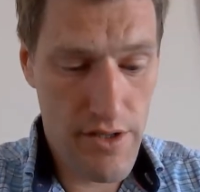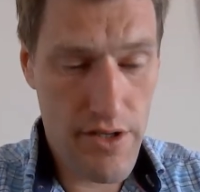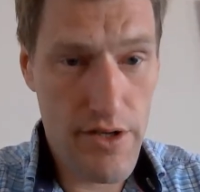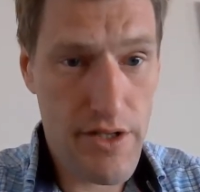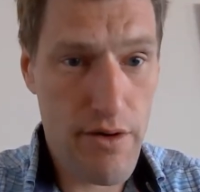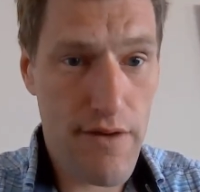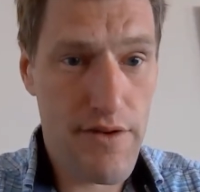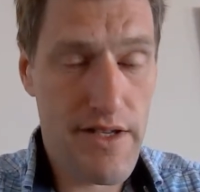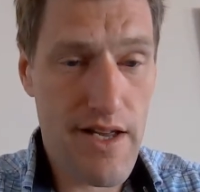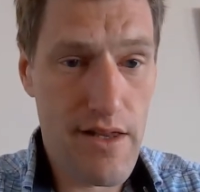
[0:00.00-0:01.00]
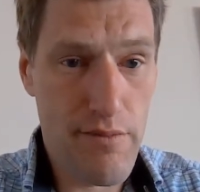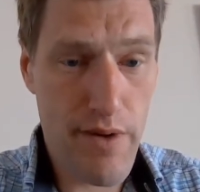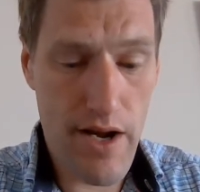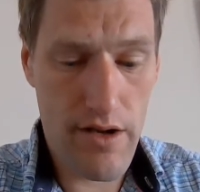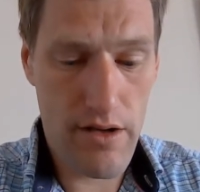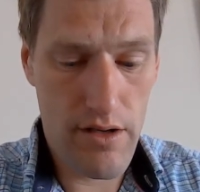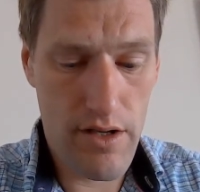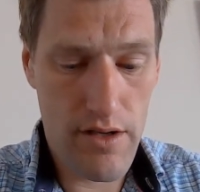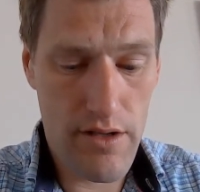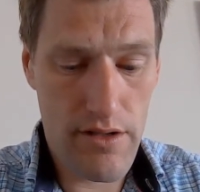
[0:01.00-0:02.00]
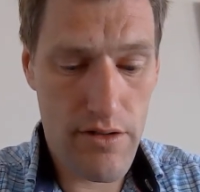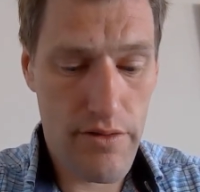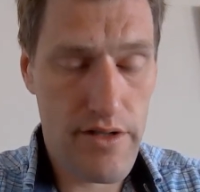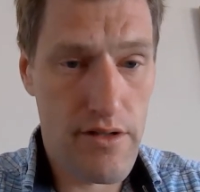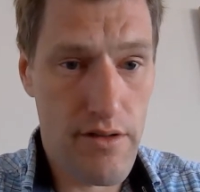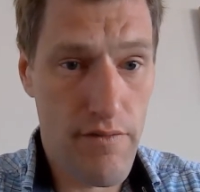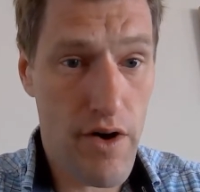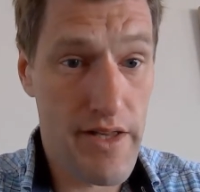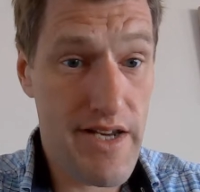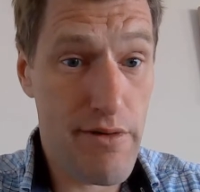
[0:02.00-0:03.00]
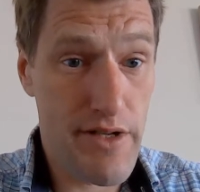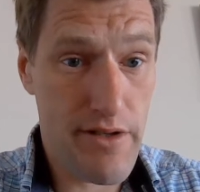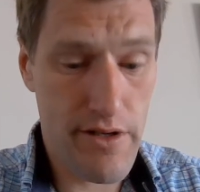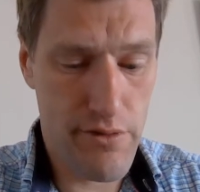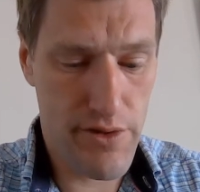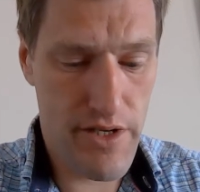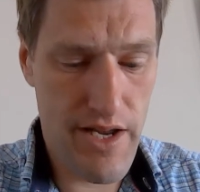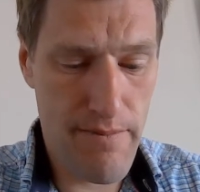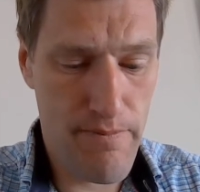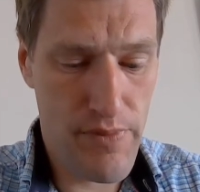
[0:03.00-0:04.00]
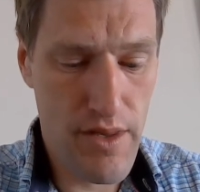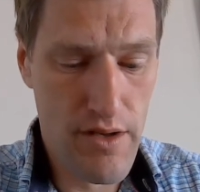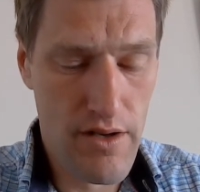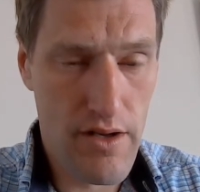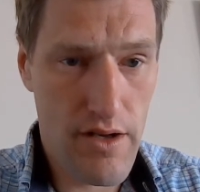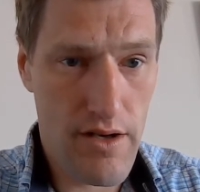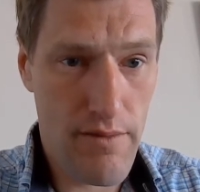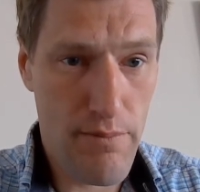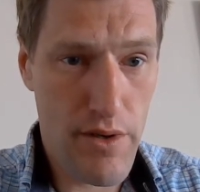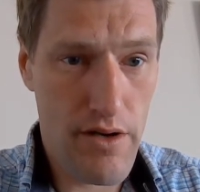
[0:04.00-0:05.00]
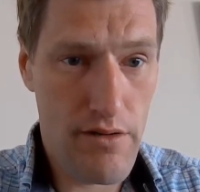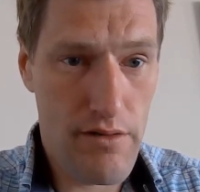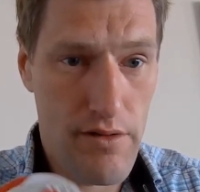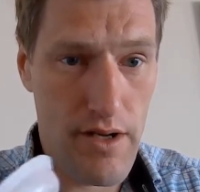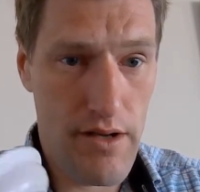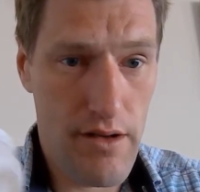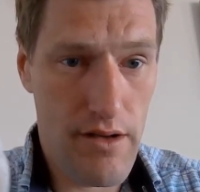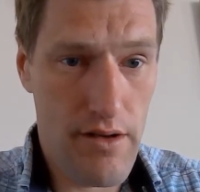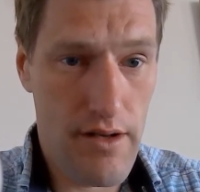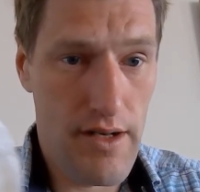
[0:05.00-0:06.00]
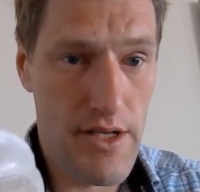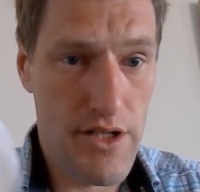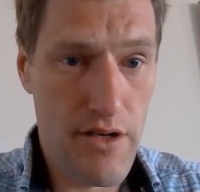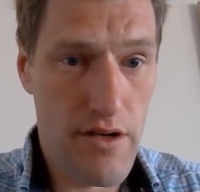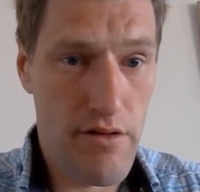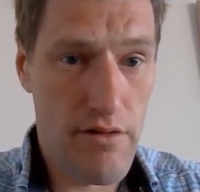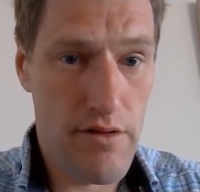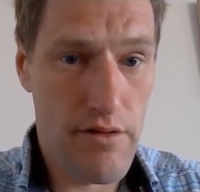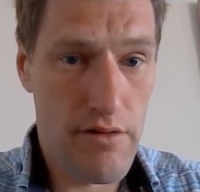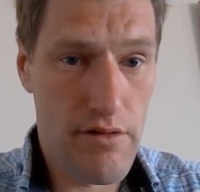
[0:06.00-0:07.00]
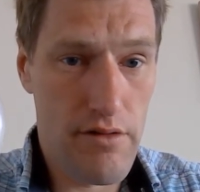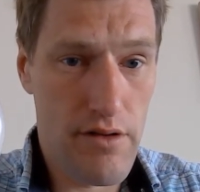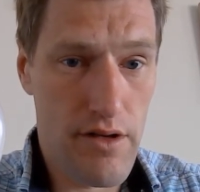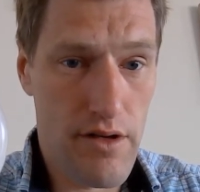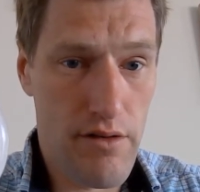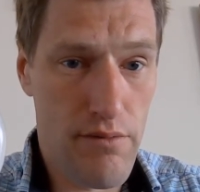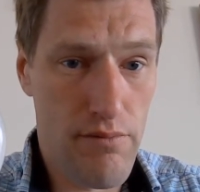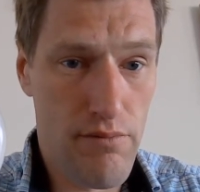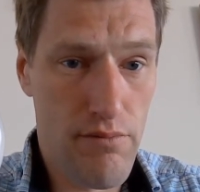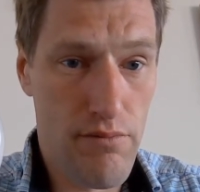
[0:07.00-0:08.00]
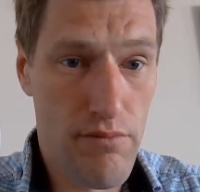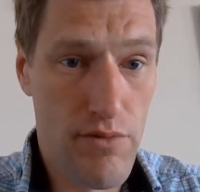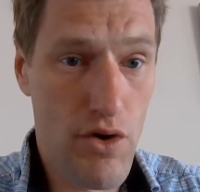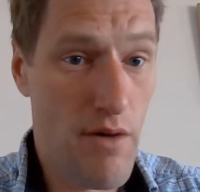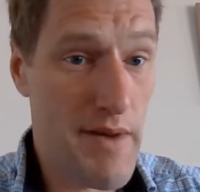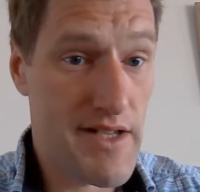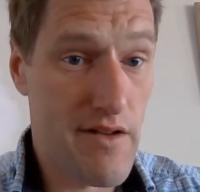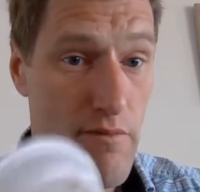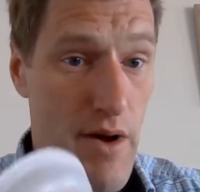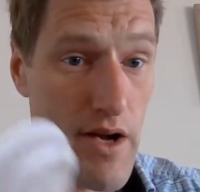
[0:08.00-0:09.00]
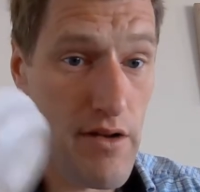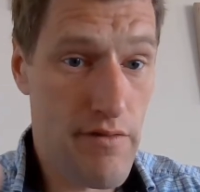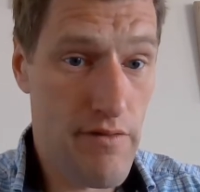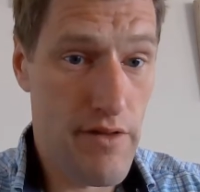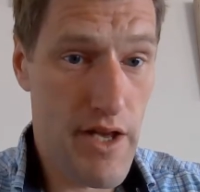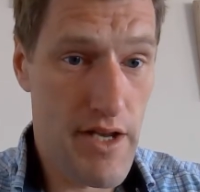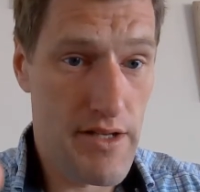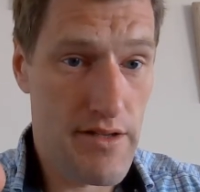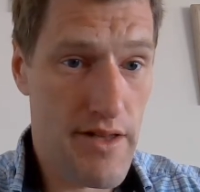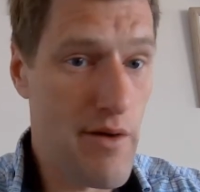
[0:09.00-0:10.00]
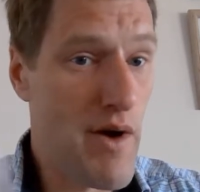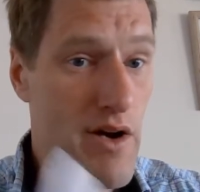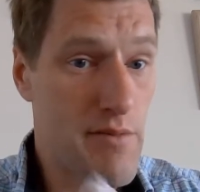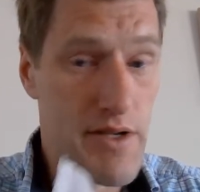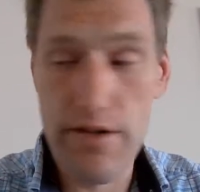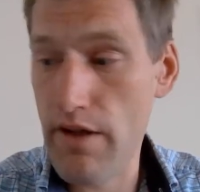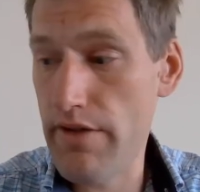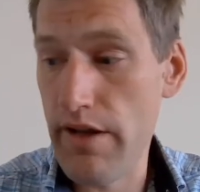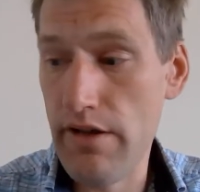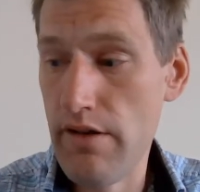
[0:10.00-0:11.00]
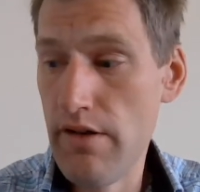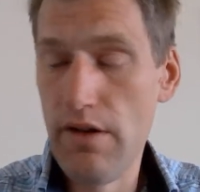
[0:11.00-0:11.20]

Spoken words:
So you still have to send them back by the TerraCycle scheme, but at least you know that you've got a massive bag of these. They weigh almost nothing.